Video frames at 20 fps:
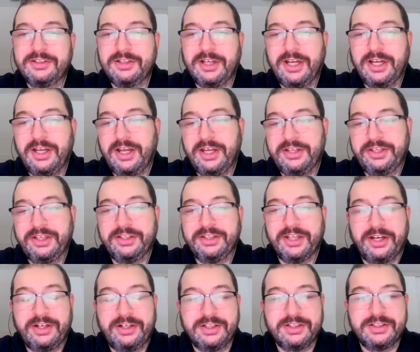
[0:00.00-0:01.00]
I think
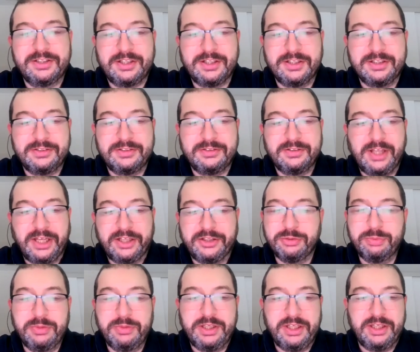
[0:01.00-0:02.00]
that is, because
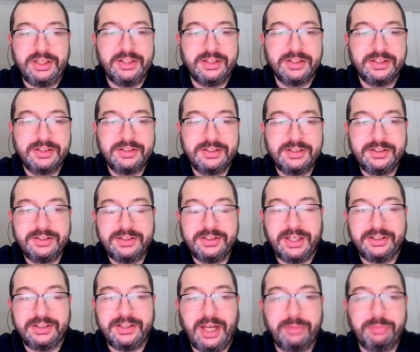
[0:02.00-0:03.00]
to me,
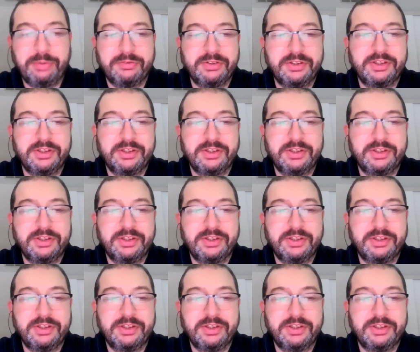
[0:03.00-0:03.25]
that type of